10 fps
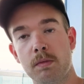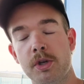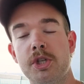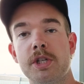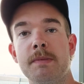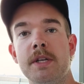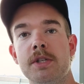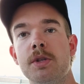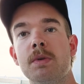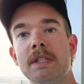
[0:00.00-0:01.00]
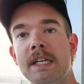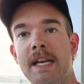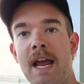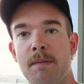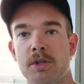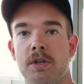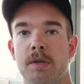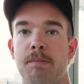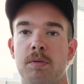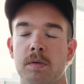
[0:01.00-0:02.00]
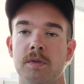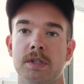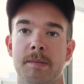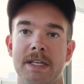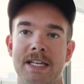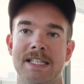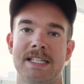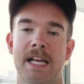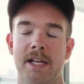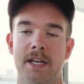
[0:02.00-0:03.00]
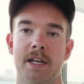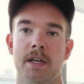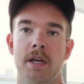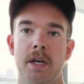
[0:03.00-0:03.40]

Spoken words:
which just means you will need Amazon's approval to begin selling in it.